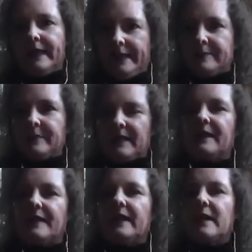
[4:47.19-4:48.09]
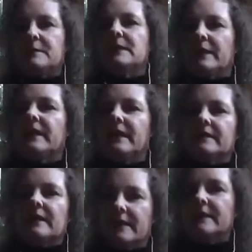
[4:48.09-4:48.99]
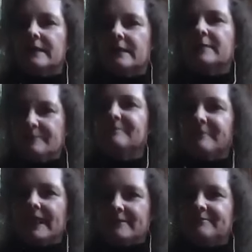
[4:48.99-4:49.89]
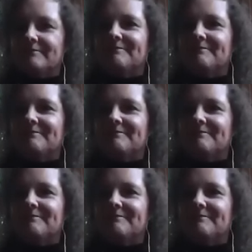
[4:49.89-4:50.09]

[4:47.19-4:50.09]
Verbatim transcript: Yeah. I think that comes in with the anxiety though. Yeah.